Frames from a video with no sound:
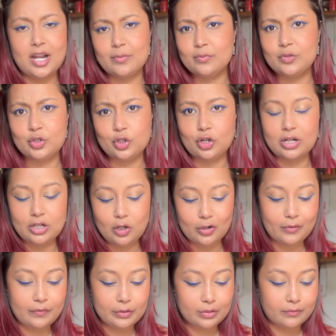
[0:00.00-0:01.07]
I'm sure a lot
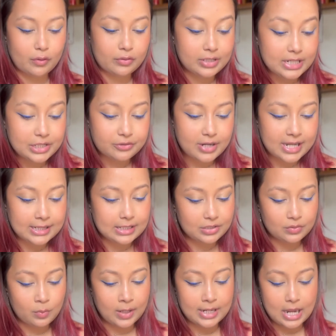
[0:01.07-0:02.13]
of you have already tried
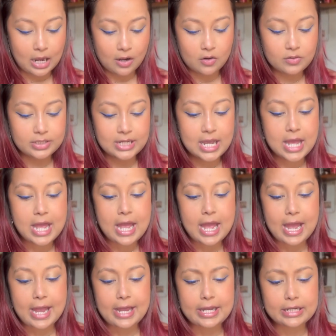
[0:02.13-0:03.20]
this one out.
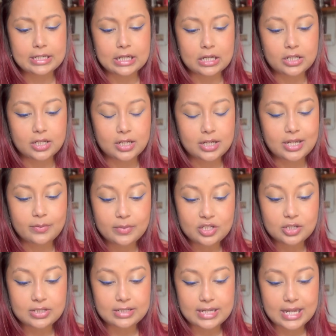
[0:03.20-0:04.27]
And let me
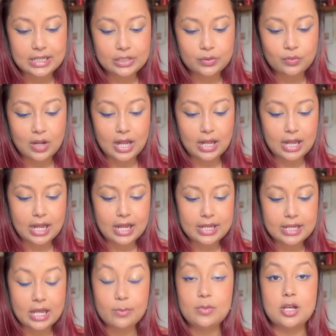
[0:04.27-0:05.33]
just tell you,
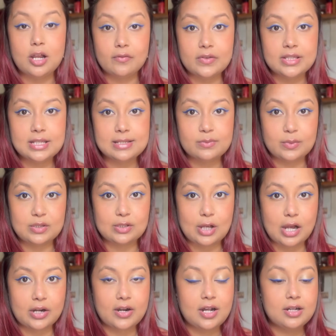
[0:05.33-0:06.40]
I am loving this
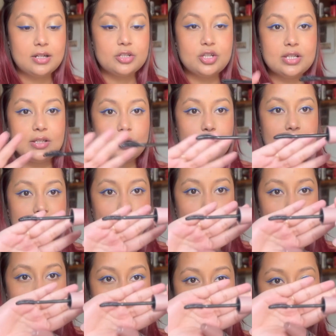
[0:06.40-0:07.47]
mascara. Just look at the
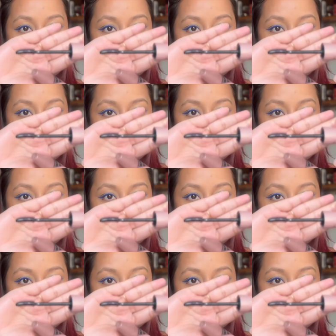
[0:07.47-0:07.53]
wand.